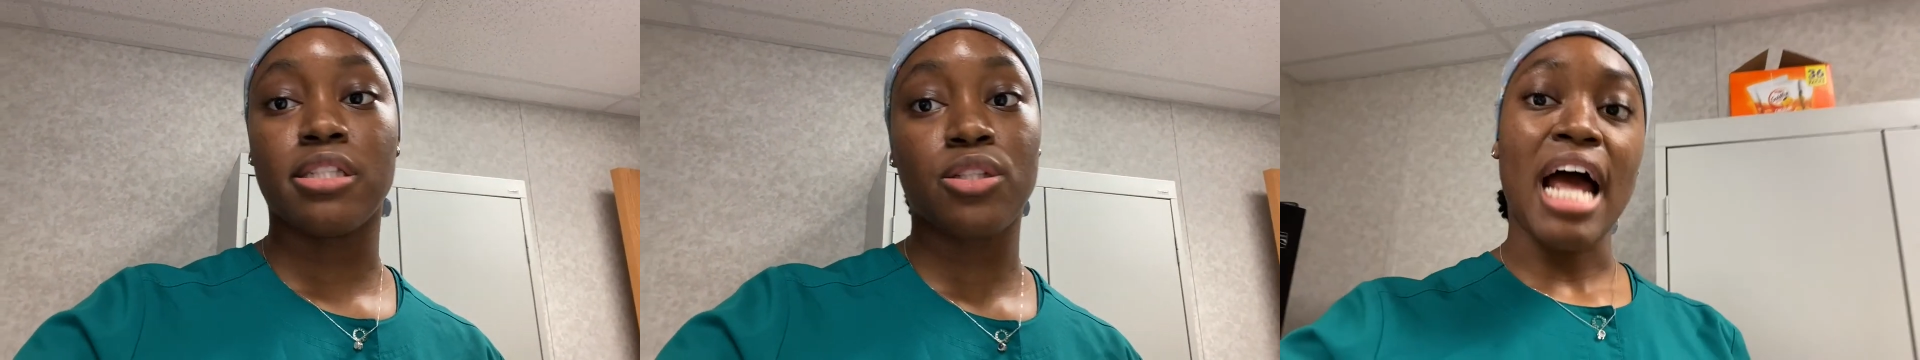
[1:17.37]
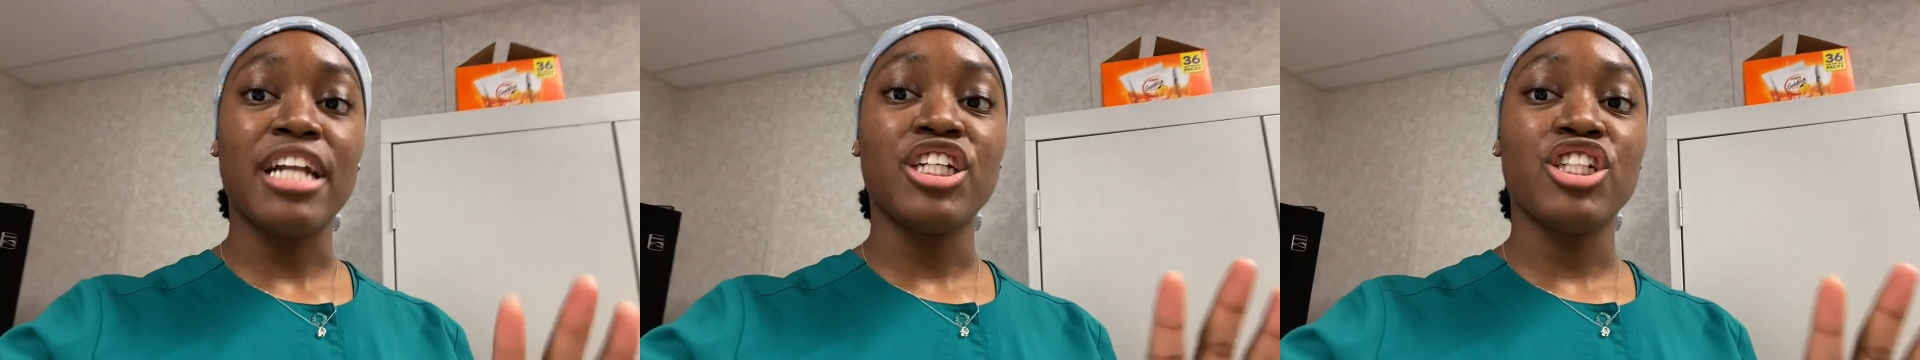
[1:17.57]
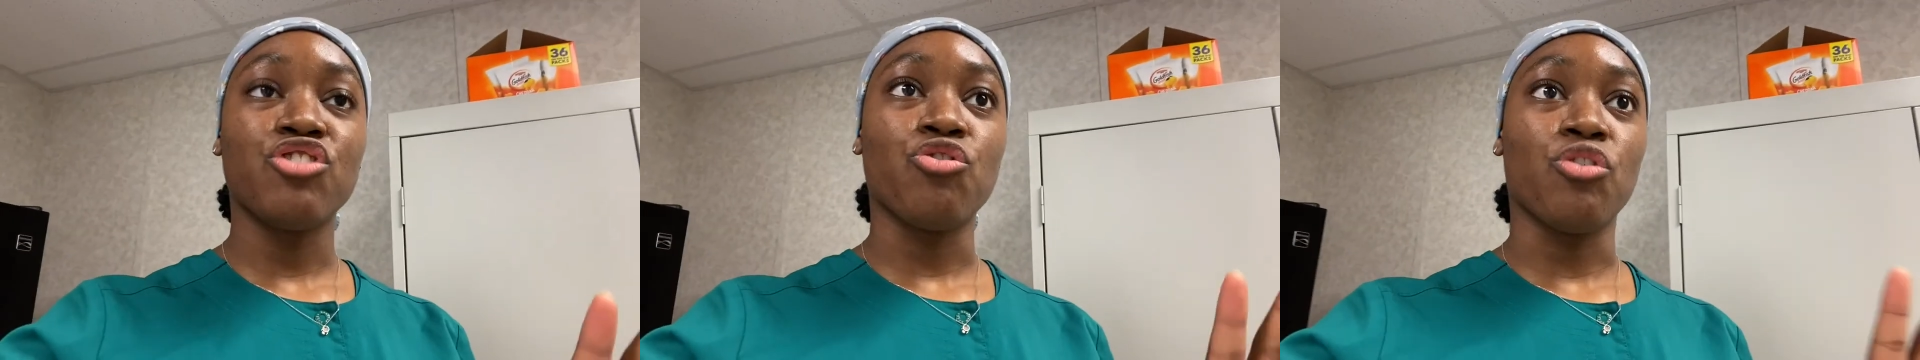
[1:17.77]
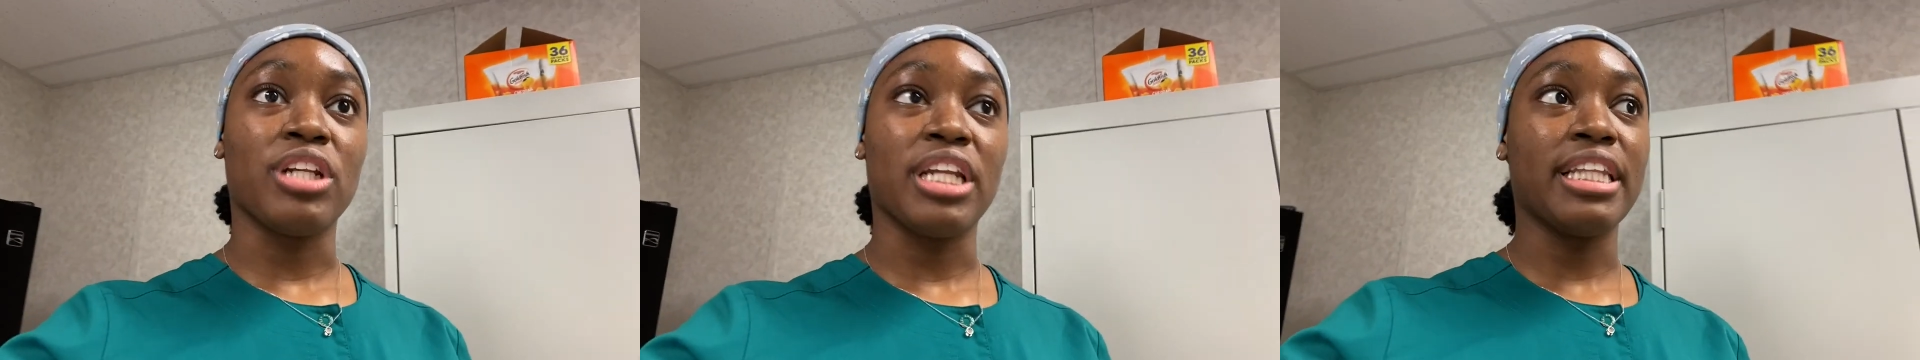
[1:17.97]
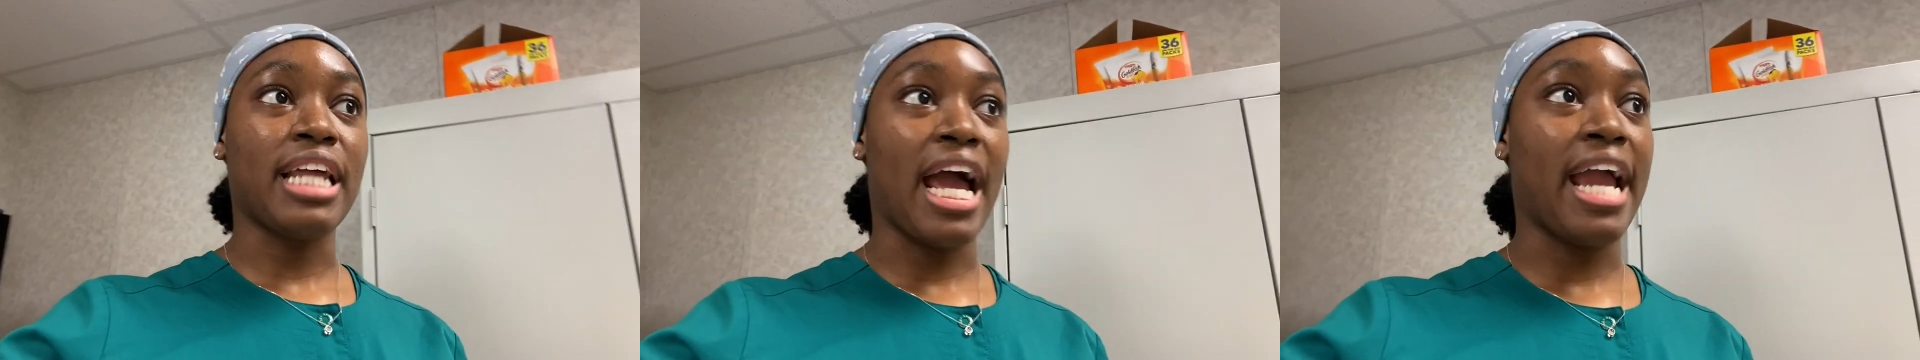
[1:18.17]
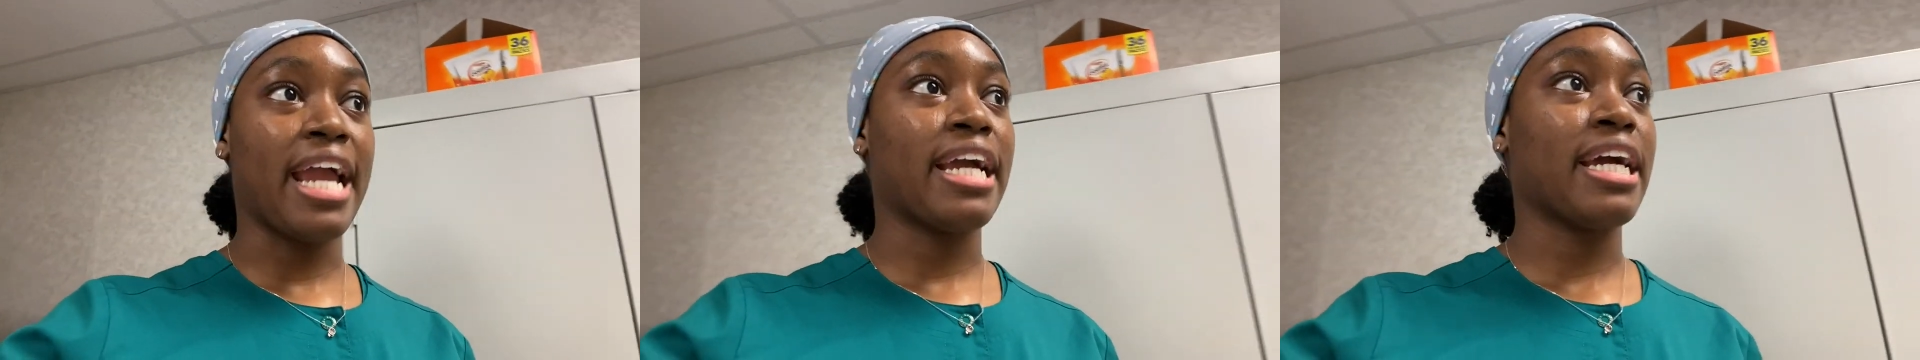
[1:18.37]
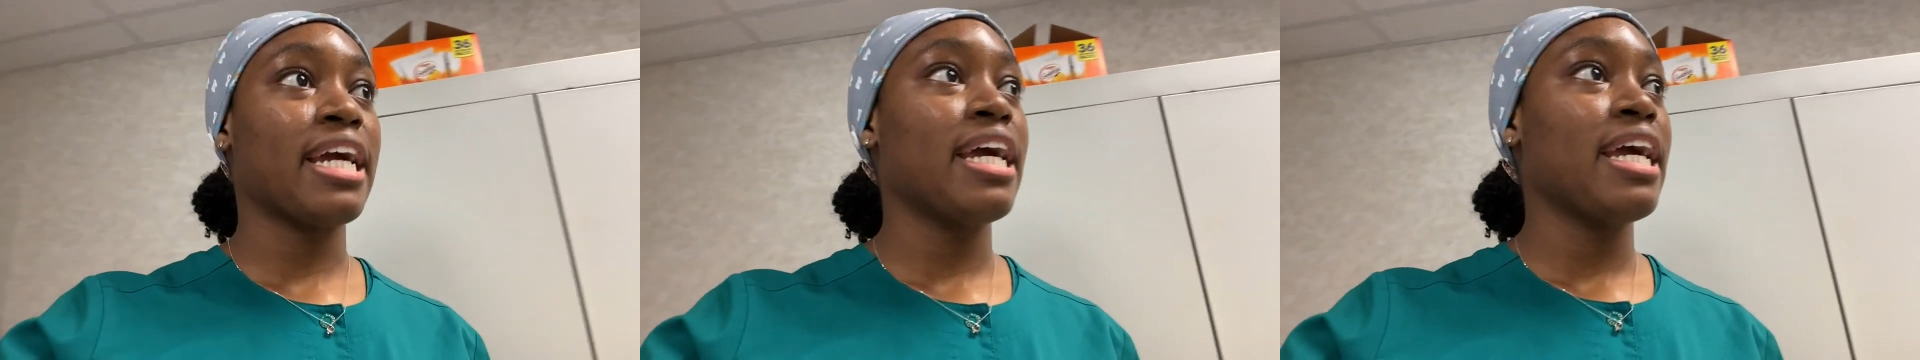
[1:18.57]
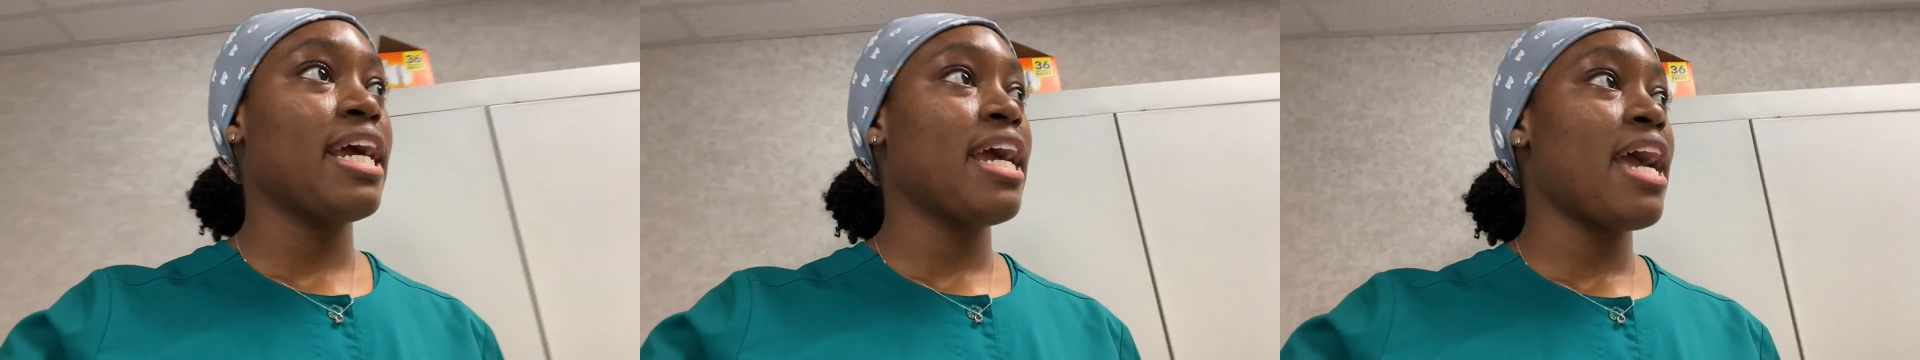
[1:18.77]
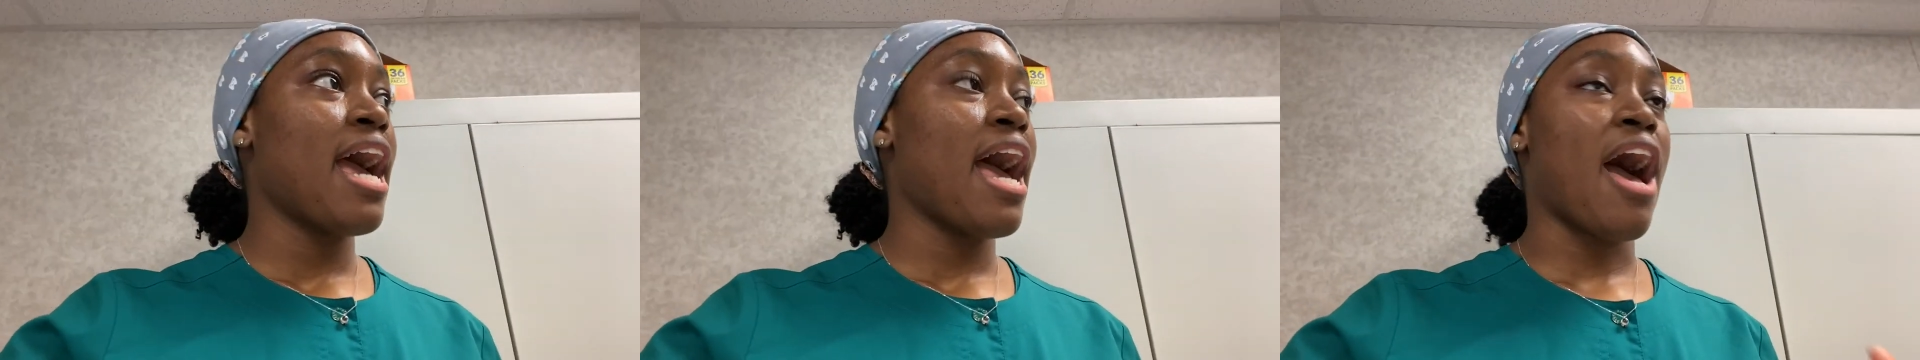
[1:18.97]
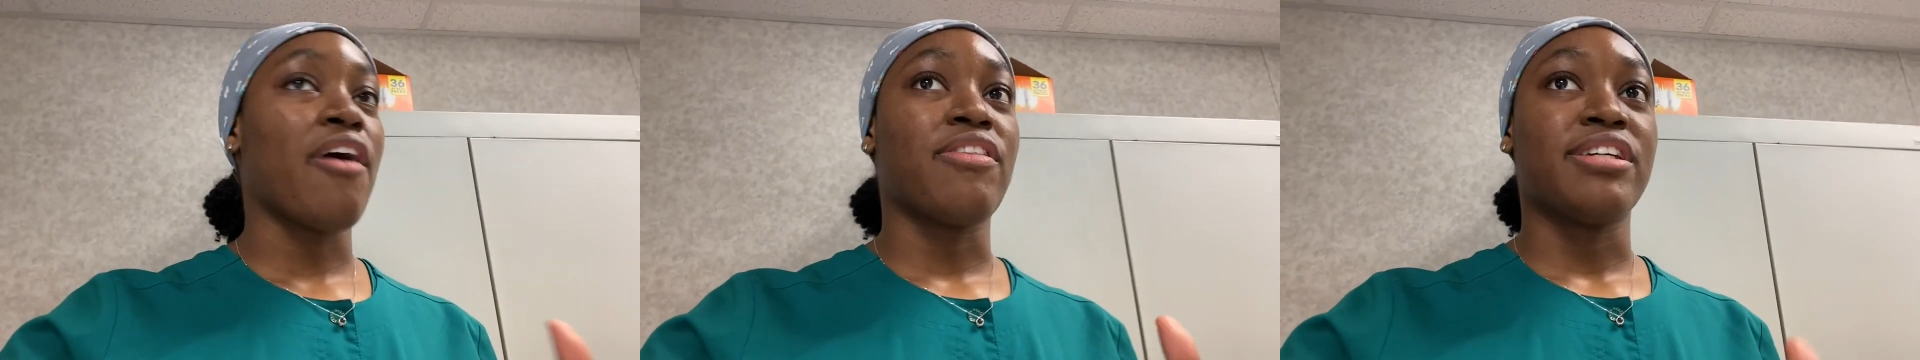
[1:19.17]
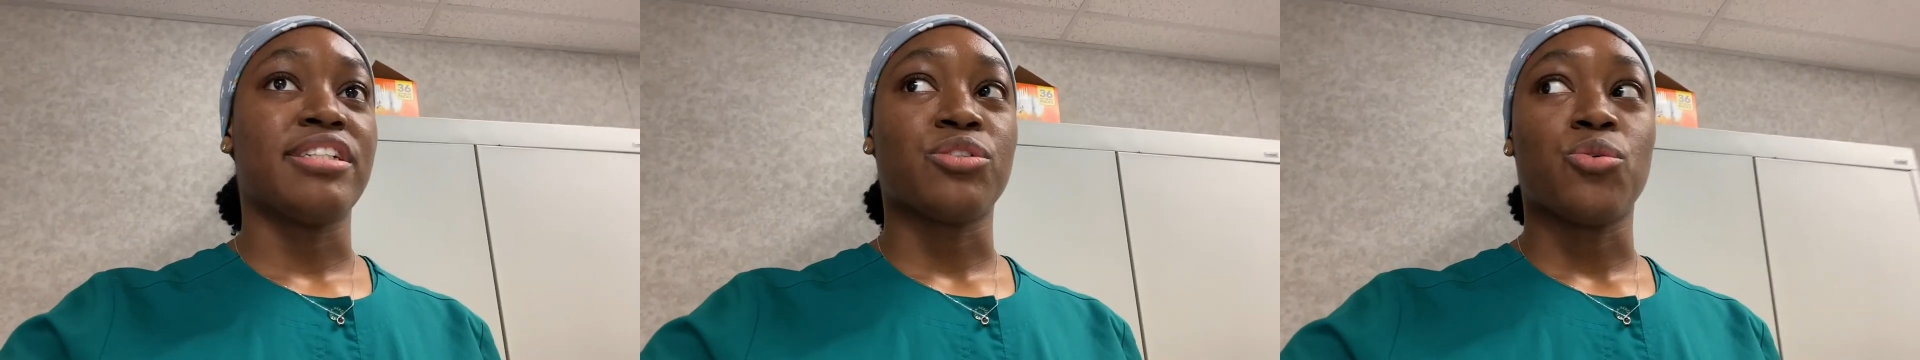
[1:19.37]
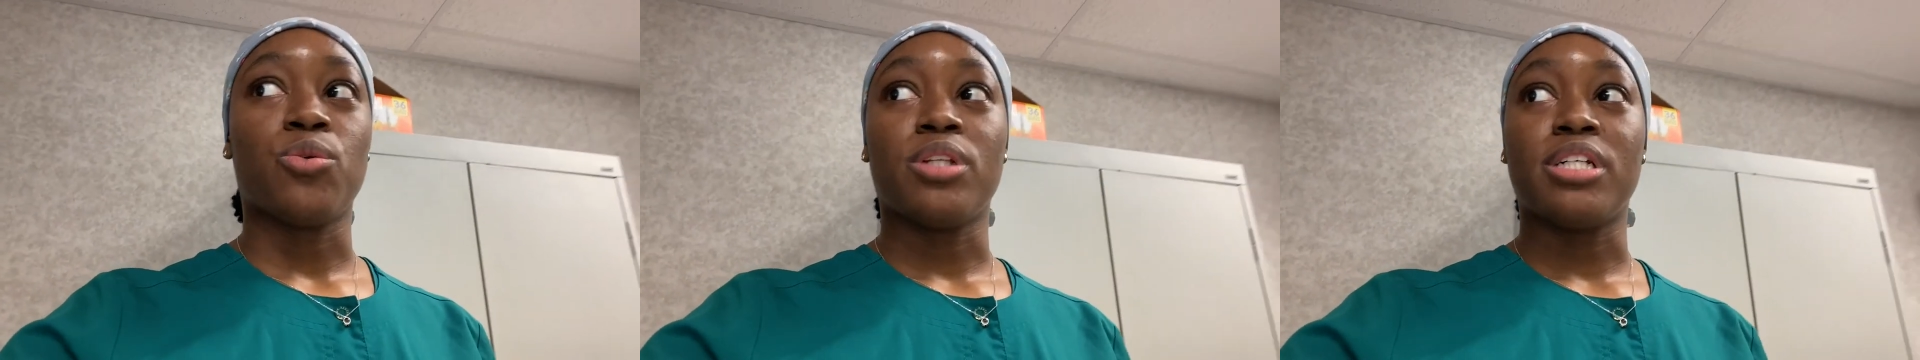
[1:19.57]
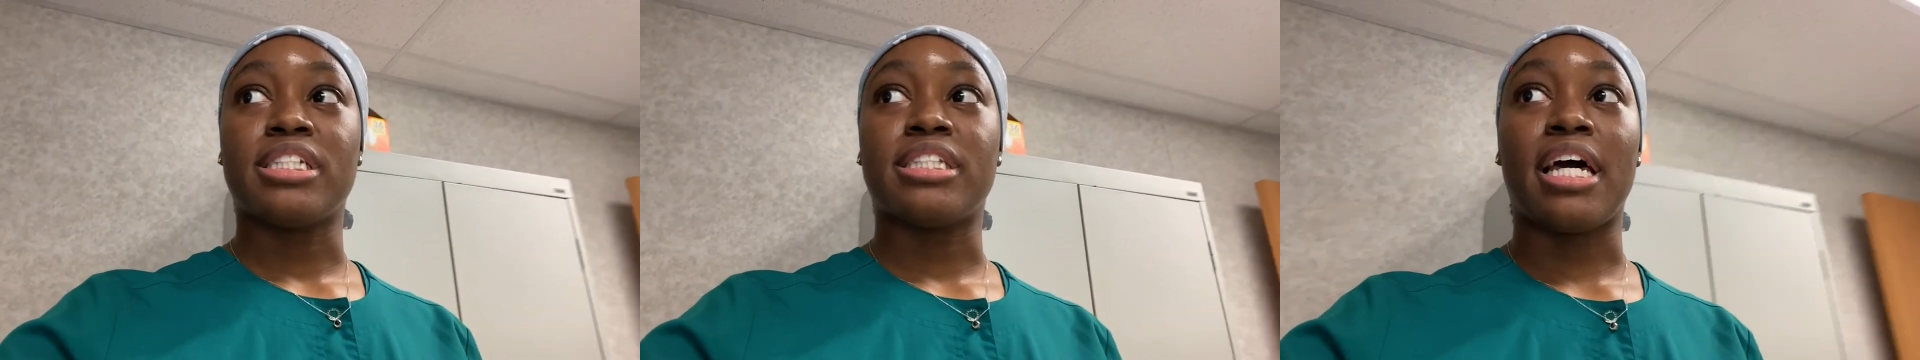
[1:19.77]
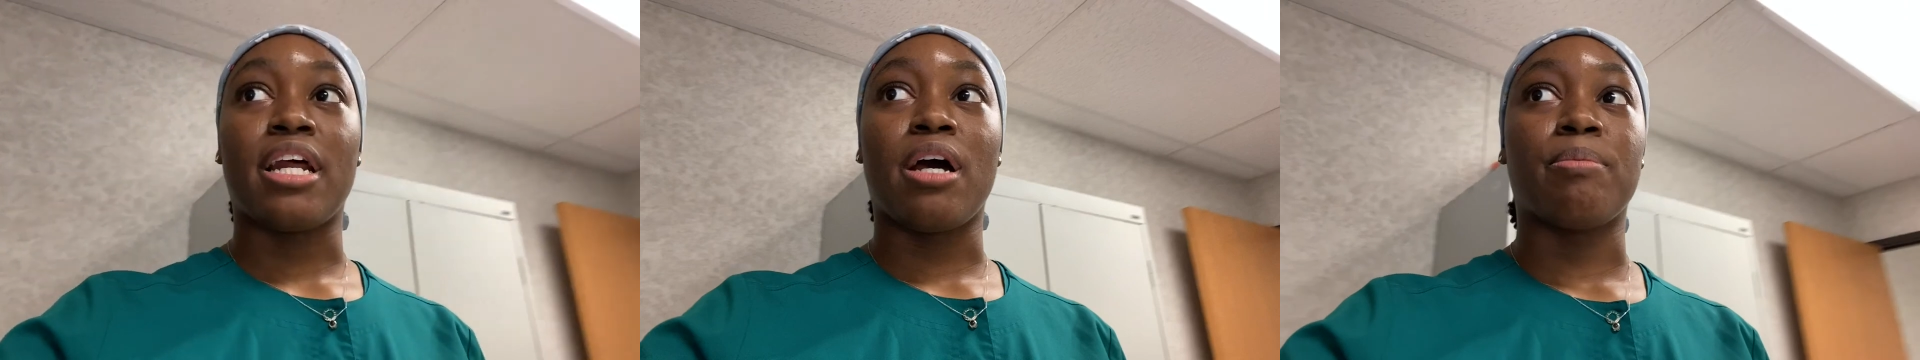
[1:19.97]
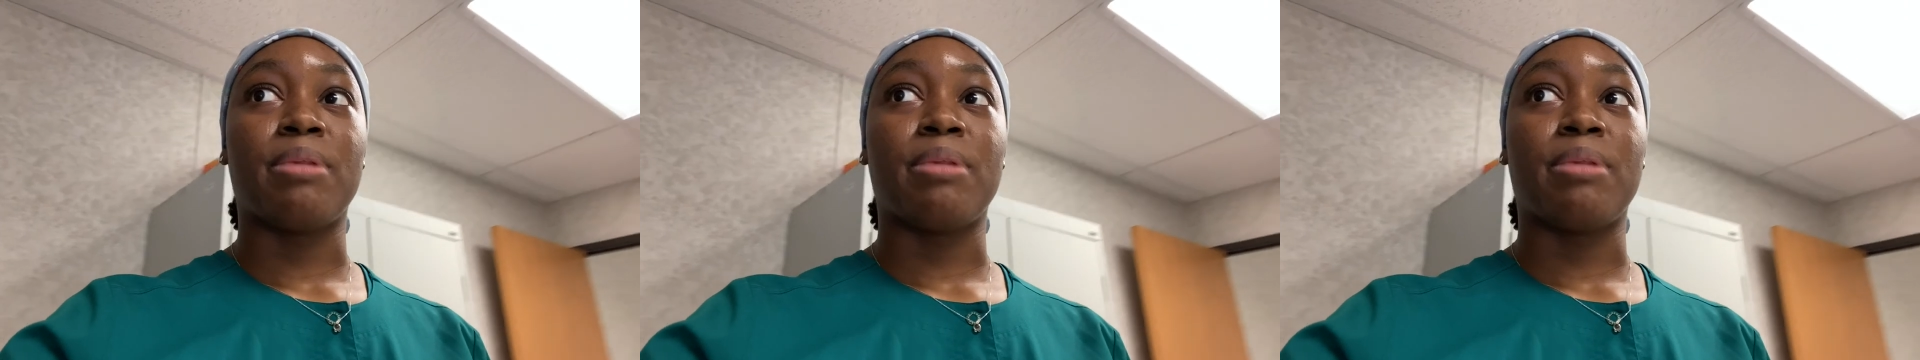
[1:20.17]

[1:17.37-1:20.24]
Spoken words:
I just really like how this school is set up.